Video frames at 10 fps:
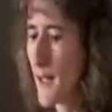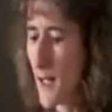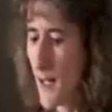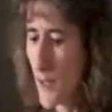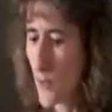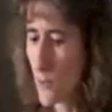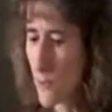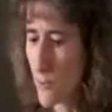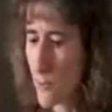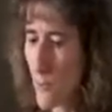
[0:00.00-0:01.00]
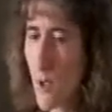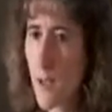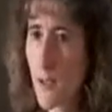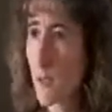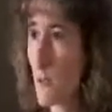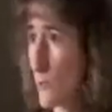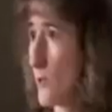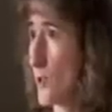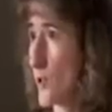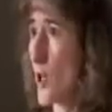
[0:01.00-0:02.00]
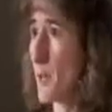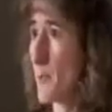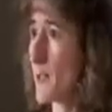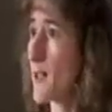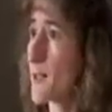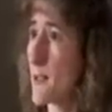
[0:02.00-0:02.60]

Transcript: You go into shock because